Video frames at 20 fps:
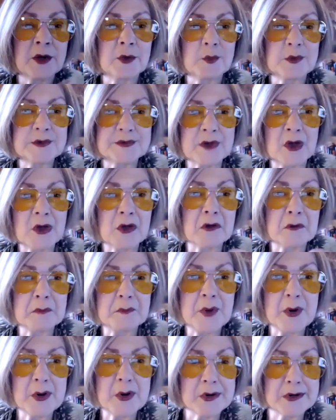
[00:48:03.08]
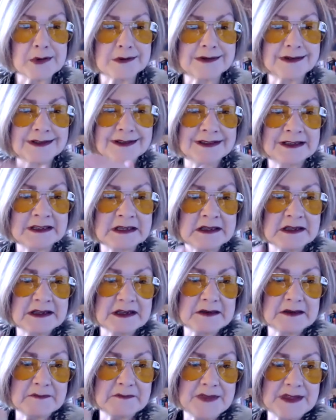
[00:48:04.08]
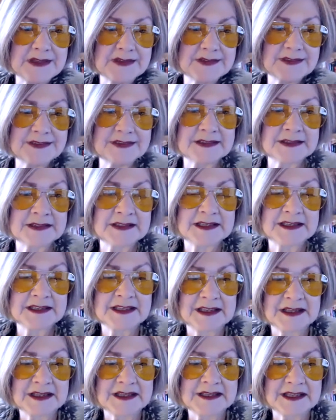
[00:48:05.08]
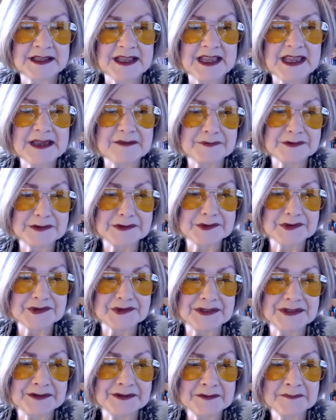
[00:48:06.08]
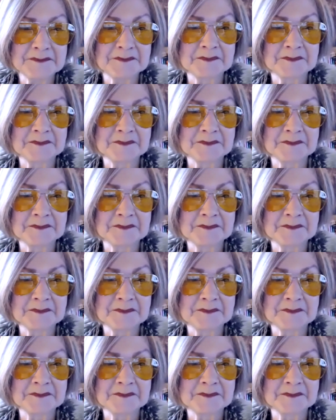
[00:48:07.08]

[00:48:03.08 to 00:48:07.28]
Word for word: was all part of this evolution.